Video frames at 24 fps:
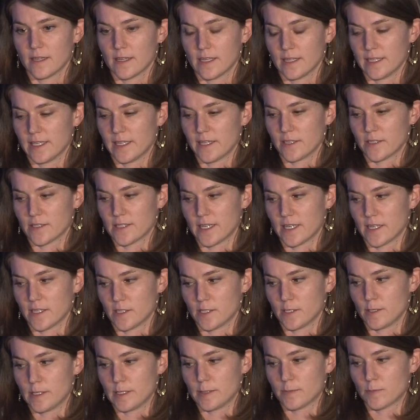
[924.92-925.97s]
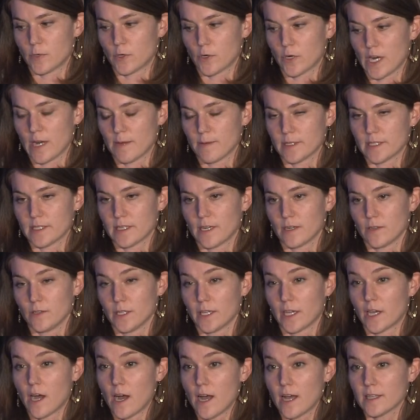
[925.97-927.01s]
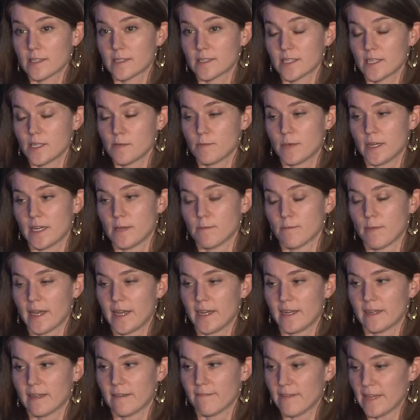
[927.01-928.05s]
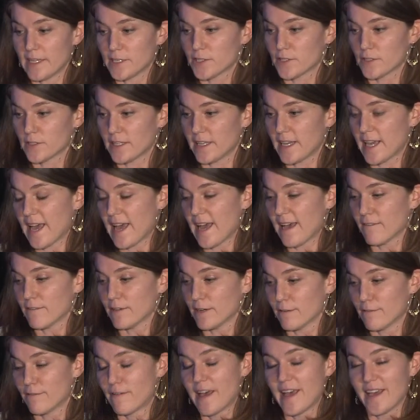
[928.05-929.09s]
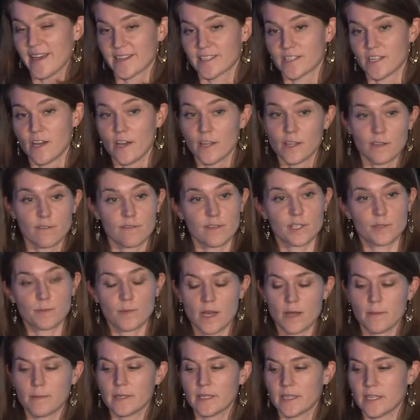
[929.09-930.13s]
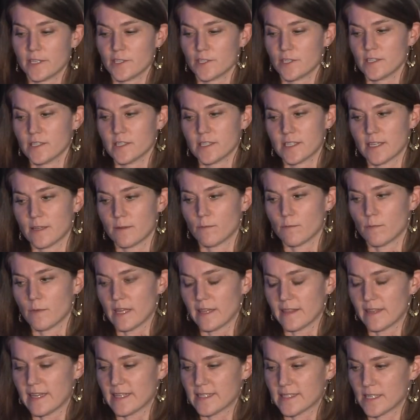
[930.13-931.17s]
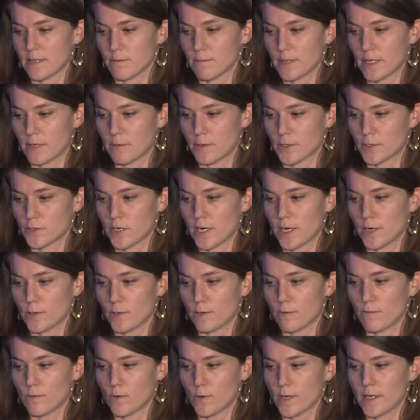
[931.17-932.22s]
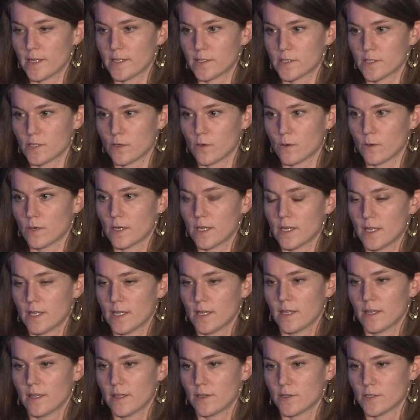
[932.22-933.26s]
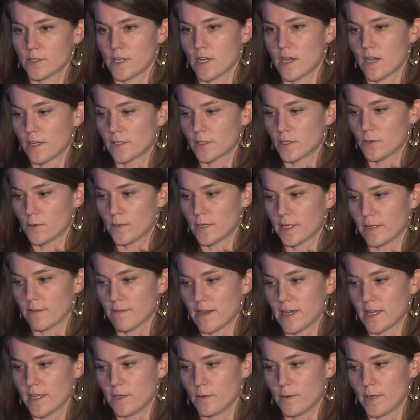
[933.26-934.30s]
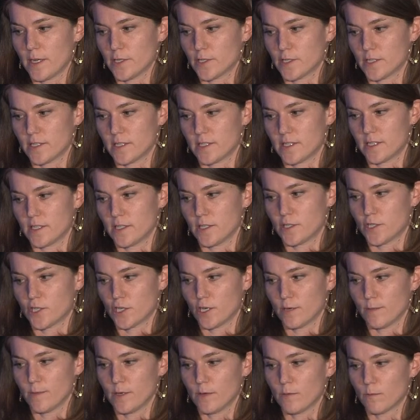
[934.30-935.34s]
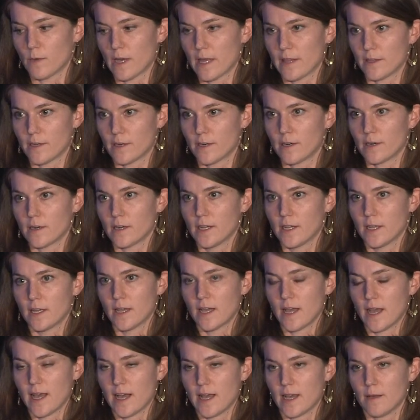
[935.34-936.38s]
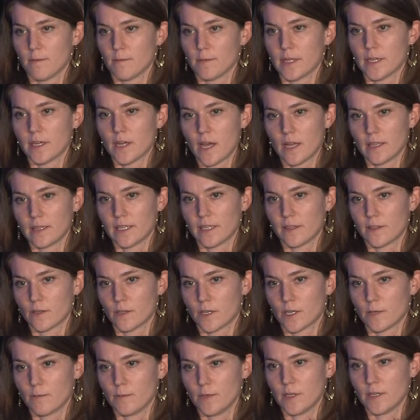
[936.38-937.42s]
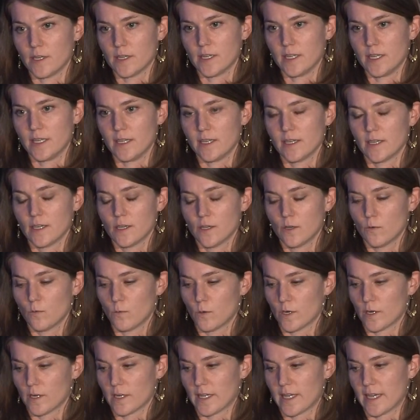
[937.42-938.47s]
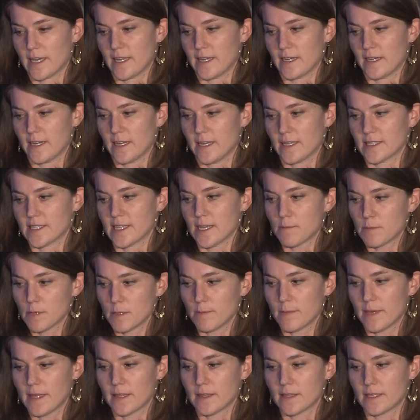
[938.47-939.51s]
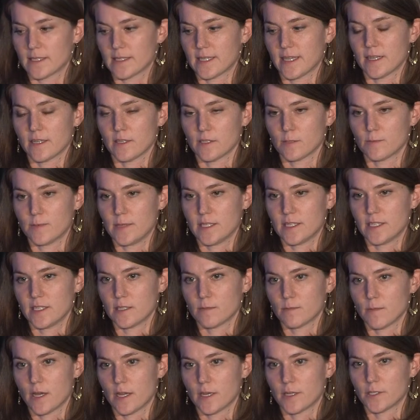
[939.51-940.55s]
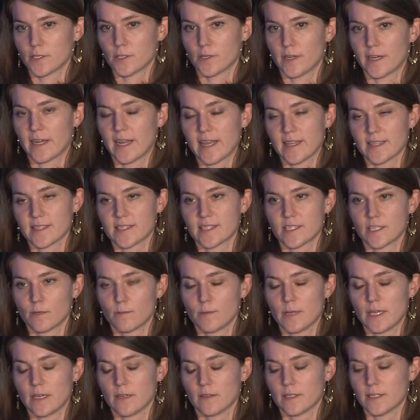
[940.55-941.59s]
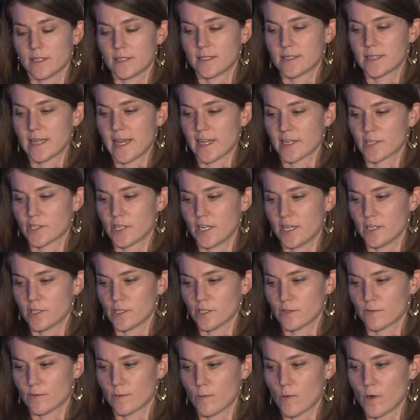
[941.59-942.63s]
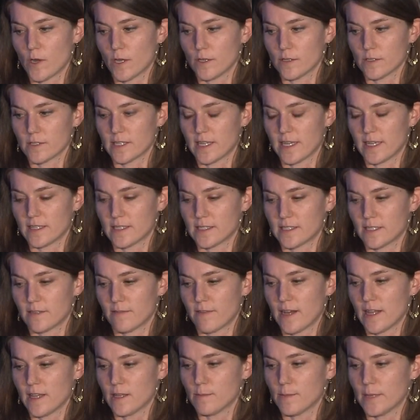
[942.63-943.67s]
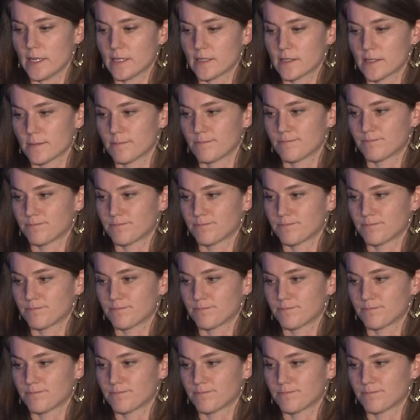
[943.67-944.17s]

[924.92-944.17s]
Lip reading: lethal Sentinel Species program is not only costly, but it might eventually have an effect on the fish populations, and that's something we're trying to avoid. So there's ongoing evaluations to determine whether the non-lethal community work can supplement the Sentinel species monitoring and still be able to detect changes from oil sands development.